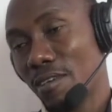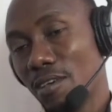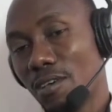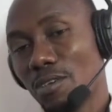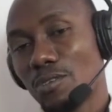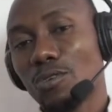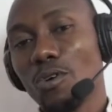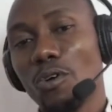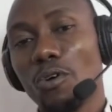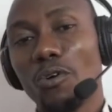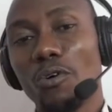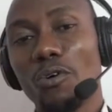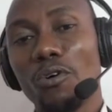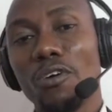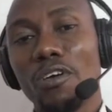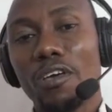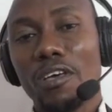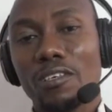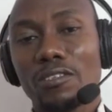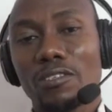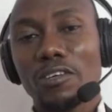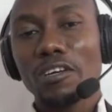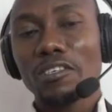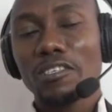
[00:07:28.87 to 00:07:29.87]
So
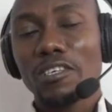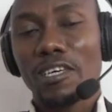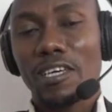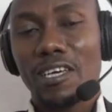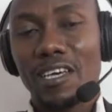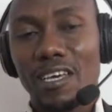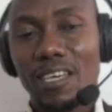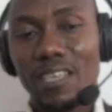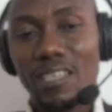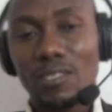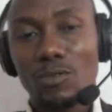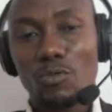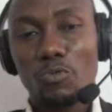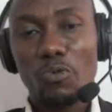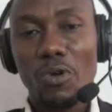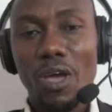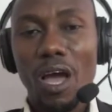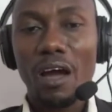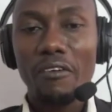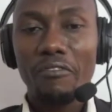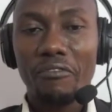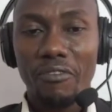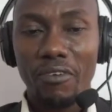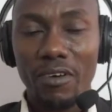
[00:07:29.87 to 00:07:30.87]
in such a case, we
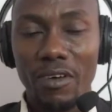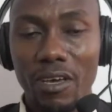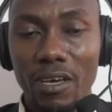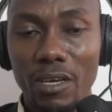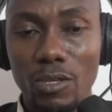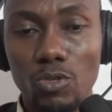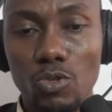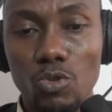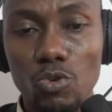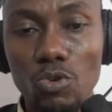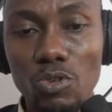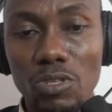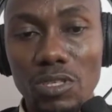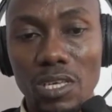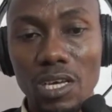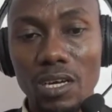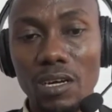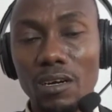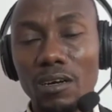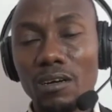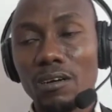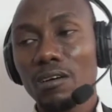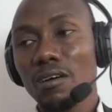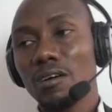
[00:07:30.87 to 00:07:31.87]
have a
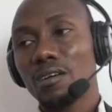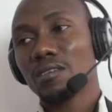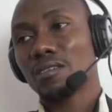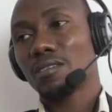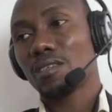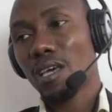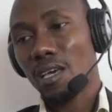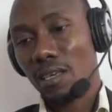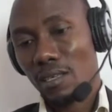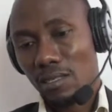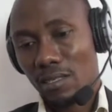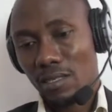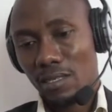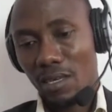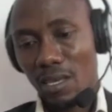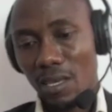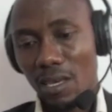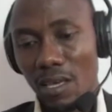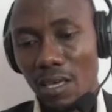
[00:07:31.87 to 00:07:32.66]
two-tail test.